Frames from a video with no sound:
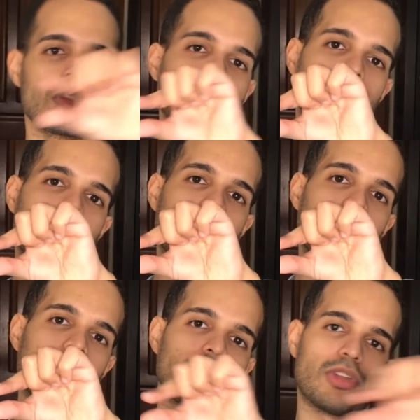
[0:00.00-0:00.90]

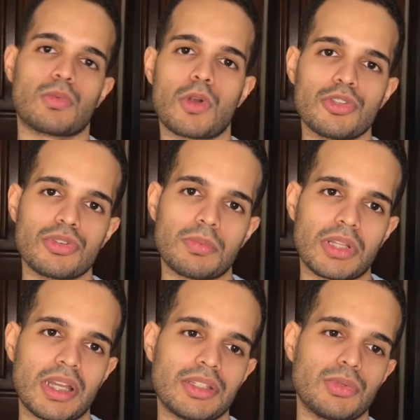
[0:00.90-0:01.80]
then the role you're
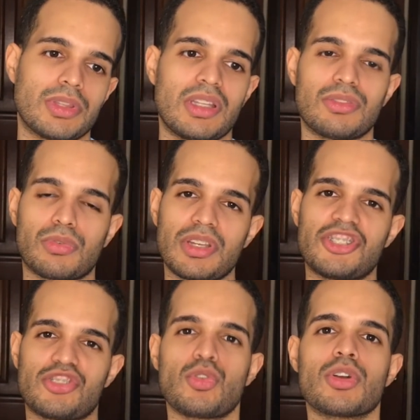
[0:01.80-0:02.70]
applying to, and then 3
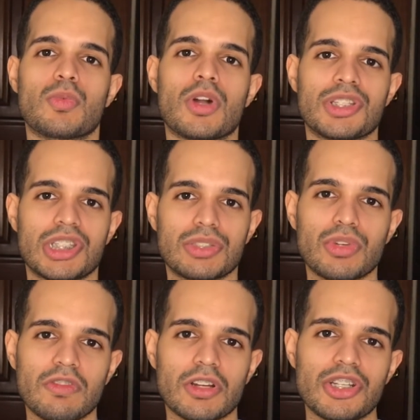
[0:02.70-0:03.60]
short ones, 3
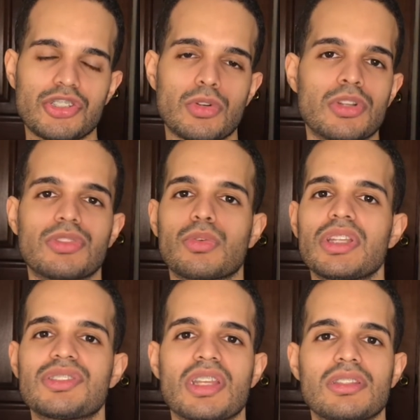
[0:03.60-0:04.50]
very short 3
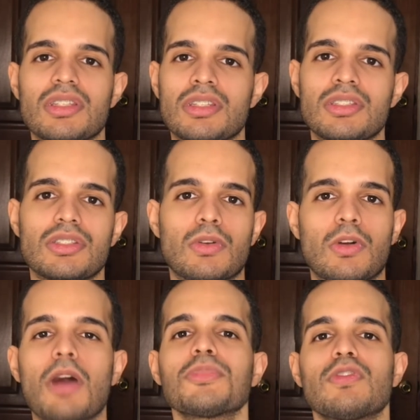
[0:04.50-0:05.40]
sentence or
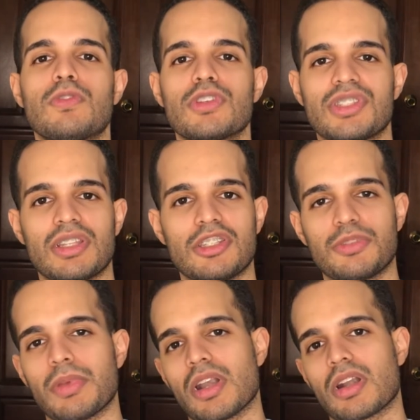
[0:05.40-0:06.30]
up to 4 sentence
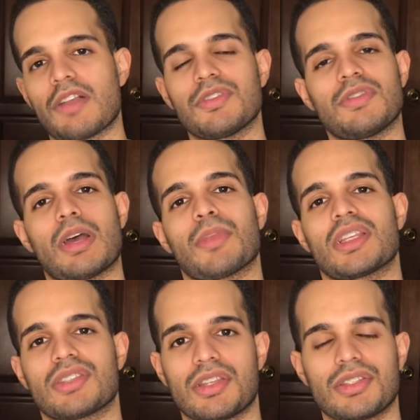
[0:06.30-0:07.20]
paragraphs, if that makes
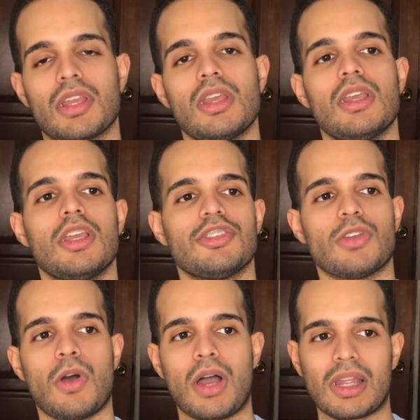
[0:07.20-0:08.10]
sense.
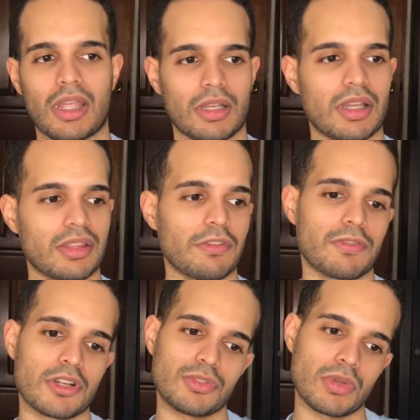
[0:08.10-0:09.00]
So again, like the
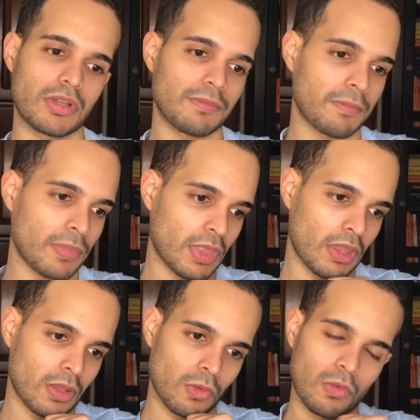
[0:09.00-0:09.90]
first one,
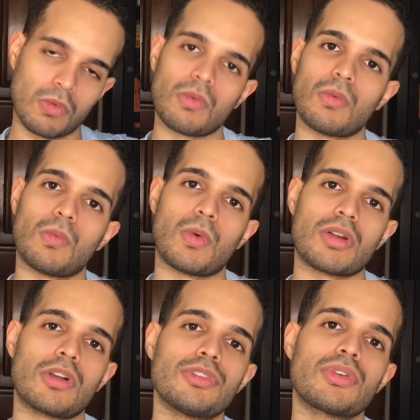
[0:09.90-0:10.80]
what
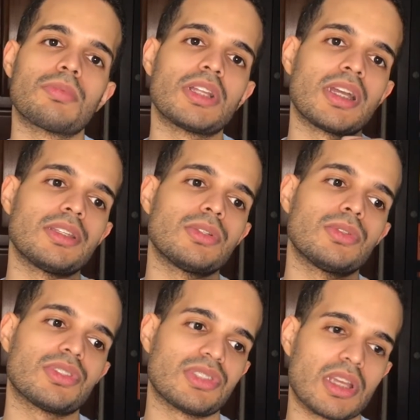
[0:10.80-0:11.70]
role you're applying to.
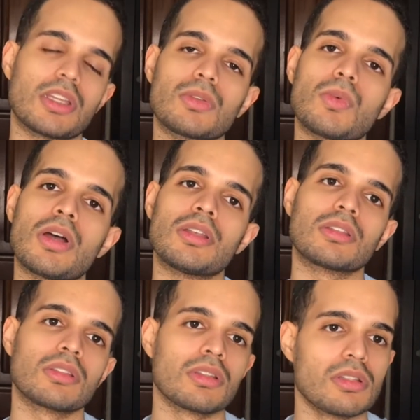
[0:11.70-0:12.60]
The second one,
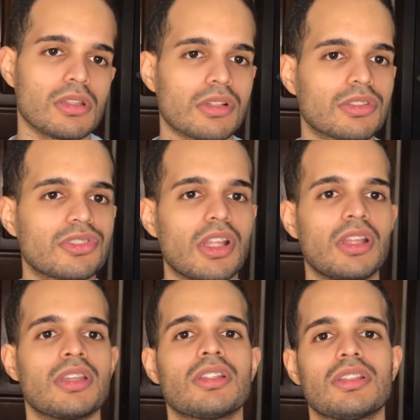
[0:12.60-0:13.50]

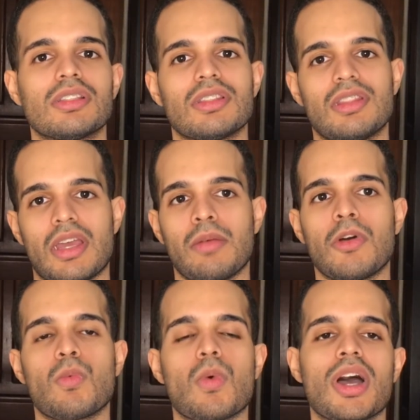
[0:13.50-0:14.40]
selling them
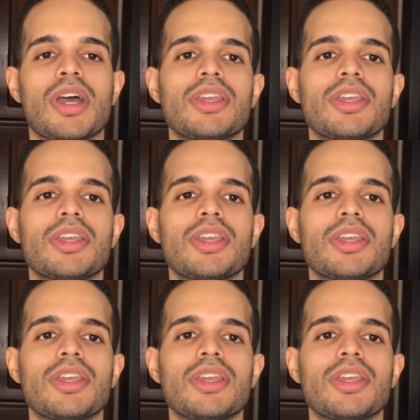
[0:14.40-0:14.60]
on why